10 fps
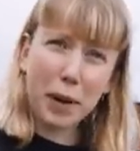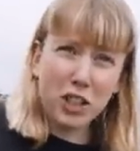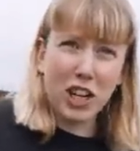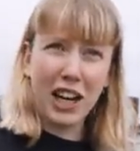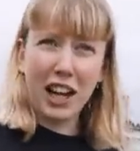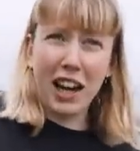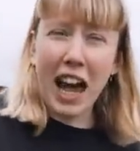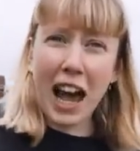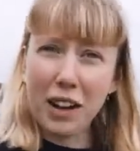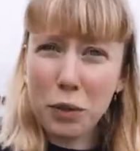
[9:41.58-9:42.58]
budget. Like,
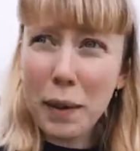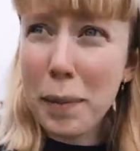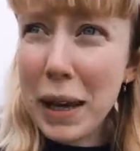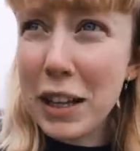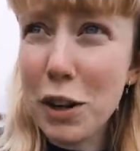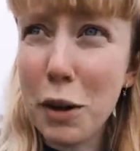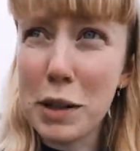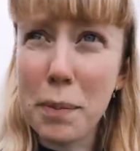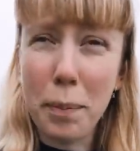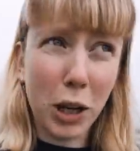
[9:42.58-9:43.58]
how do we be
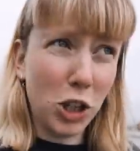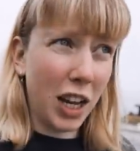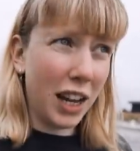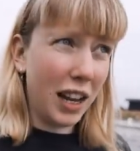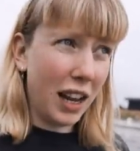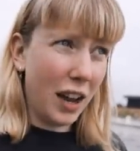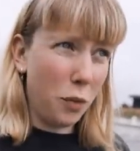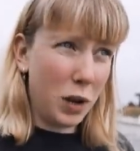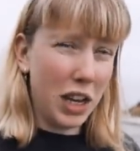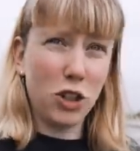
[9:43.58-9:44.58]
adults and budget a
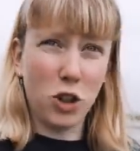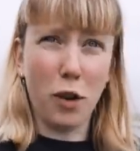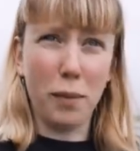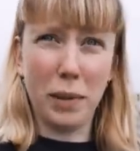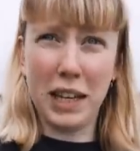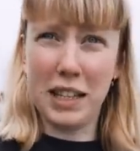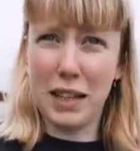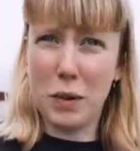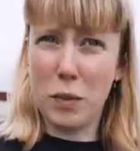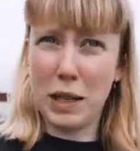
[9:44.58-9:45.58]
week shop,
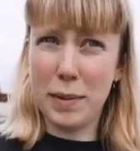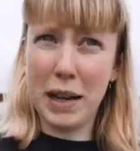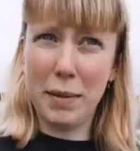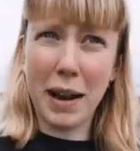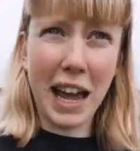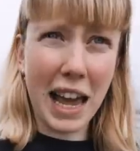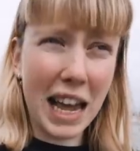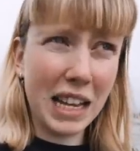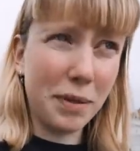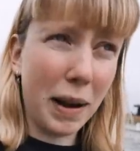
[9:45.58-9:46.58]
because we spend about
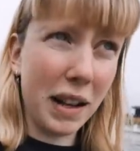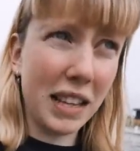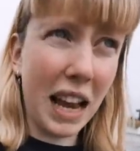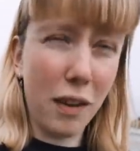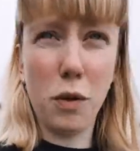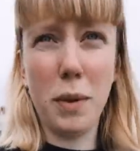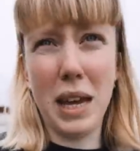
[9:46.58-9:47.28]
£80 every